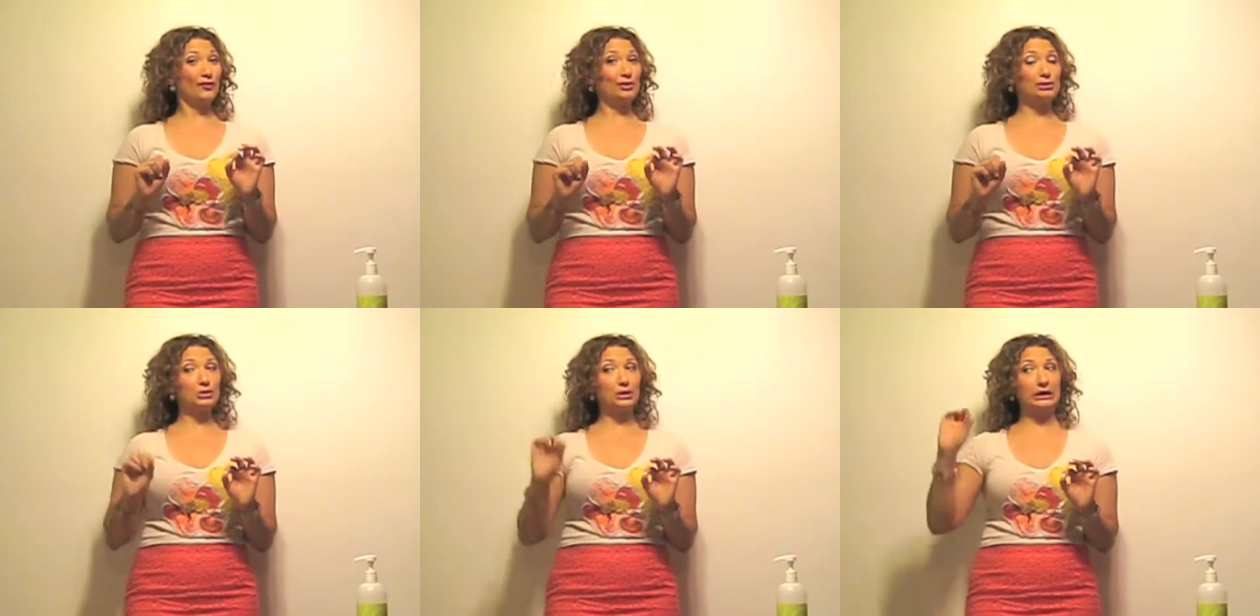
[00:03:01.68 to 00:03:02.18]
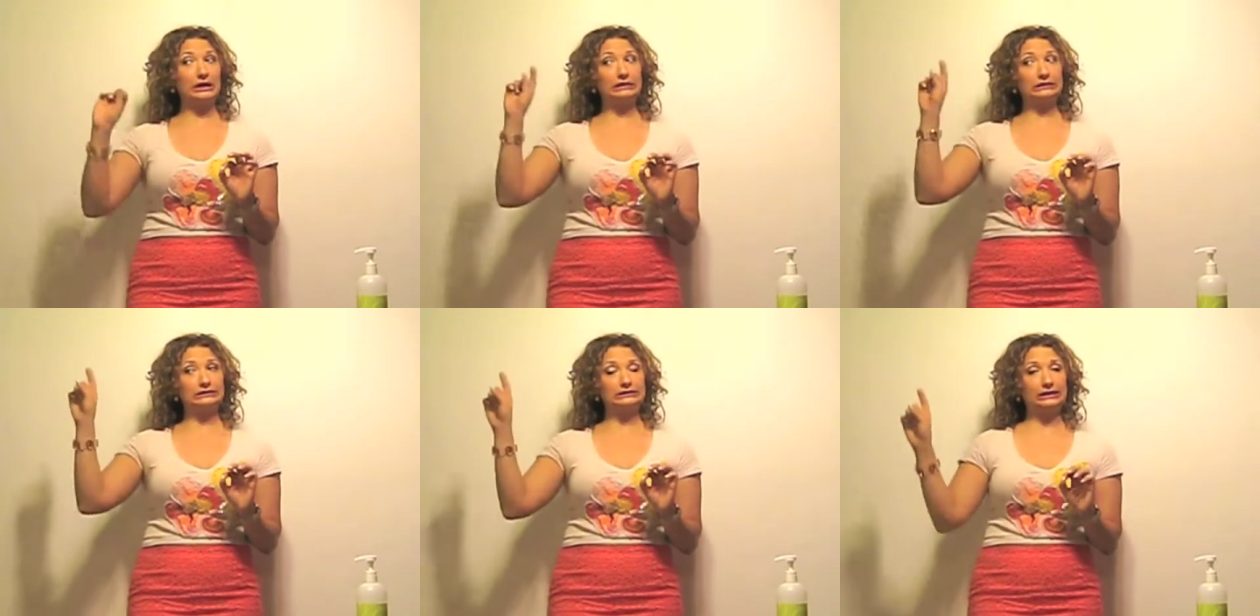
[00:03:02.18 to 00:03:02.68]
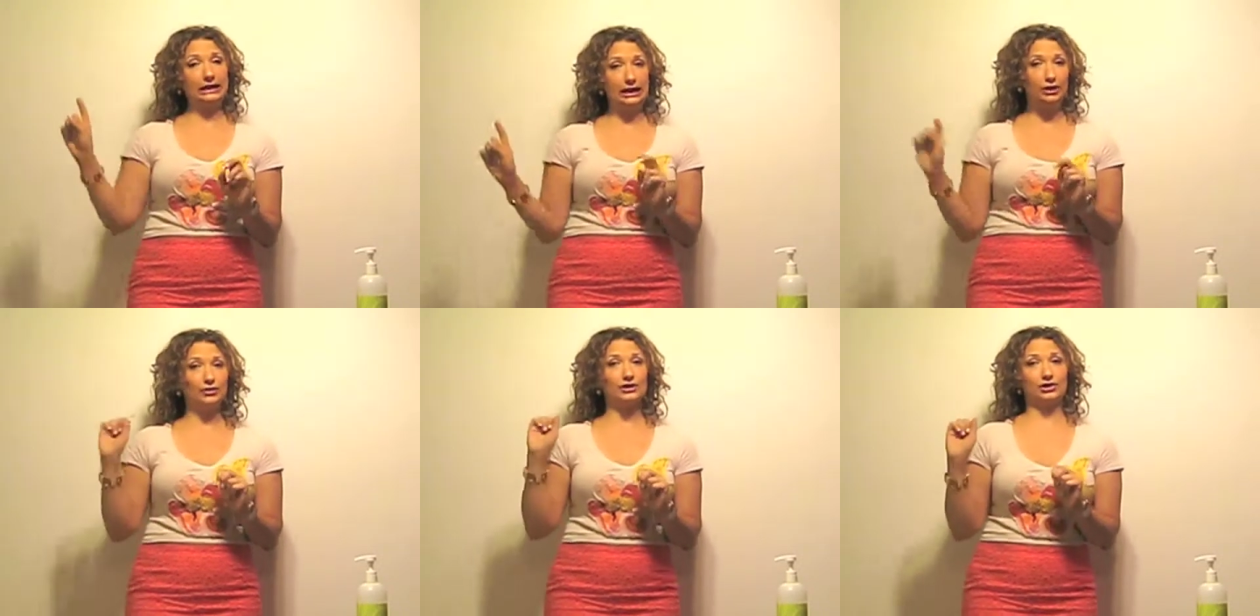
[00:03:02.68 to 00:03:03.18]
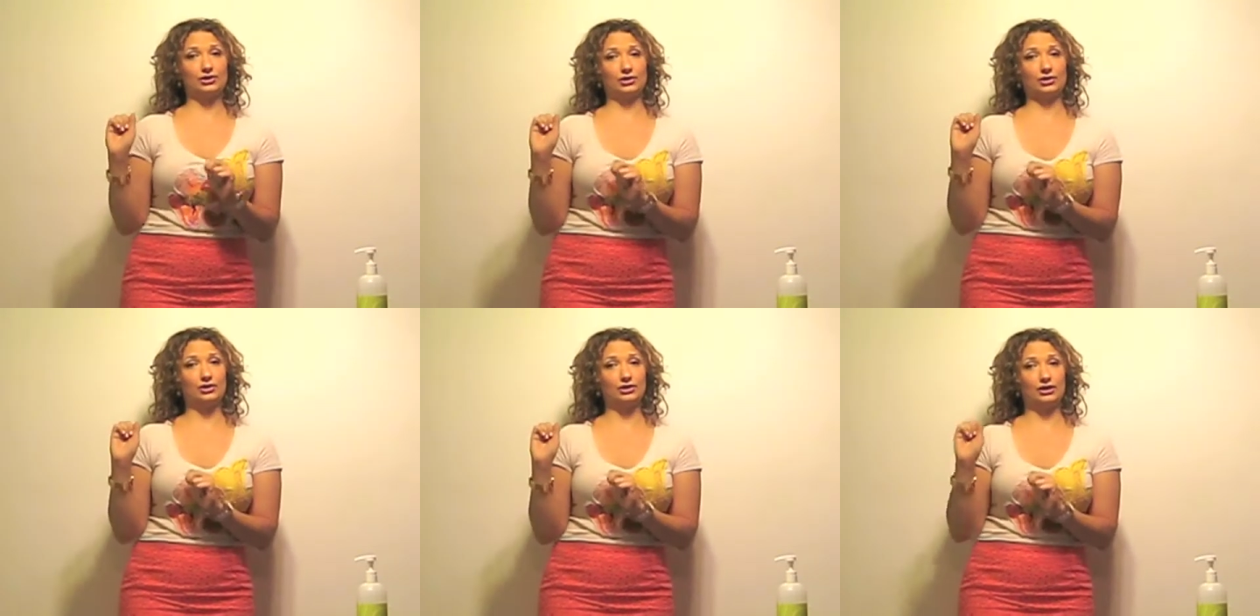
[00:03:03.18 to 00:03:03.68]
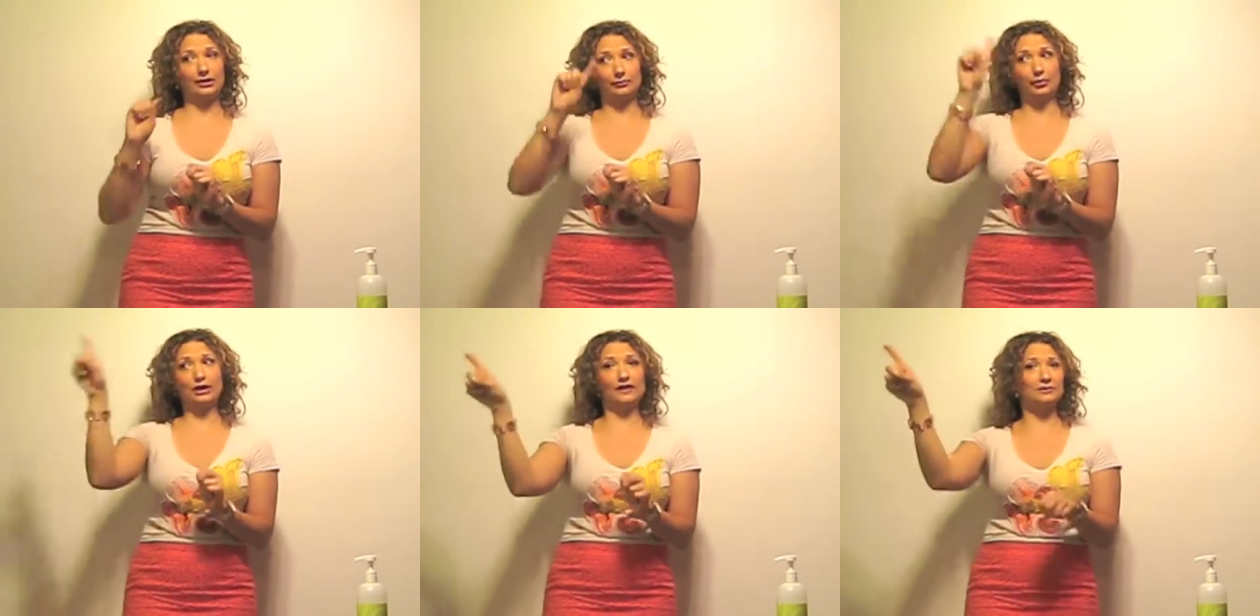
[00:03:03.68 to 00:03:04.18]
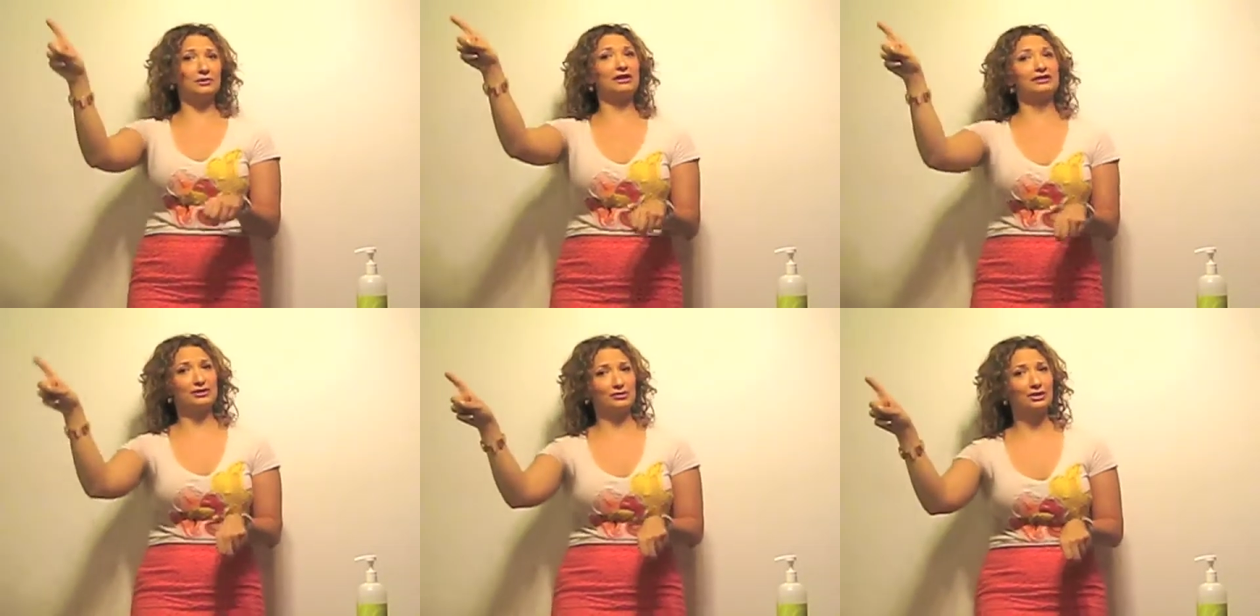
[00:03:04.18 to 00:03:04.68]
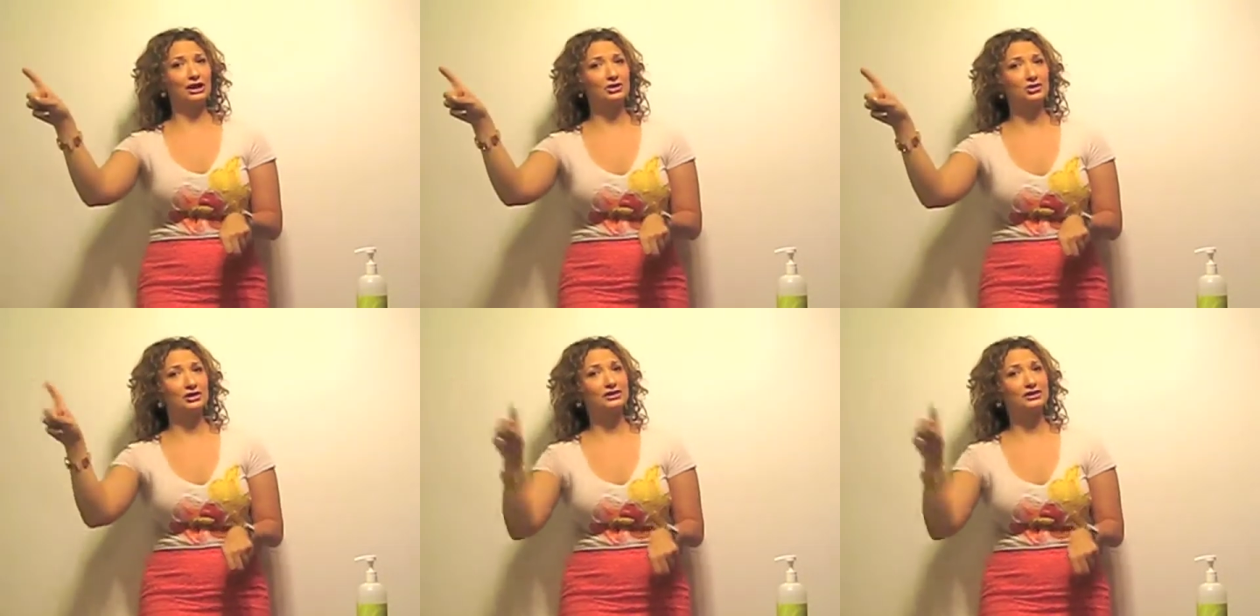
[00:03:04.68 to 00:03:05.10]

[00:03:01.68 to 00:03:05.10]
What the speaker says: first ingredient in your dish detergent. I'm pointing this way because that's where my kitchen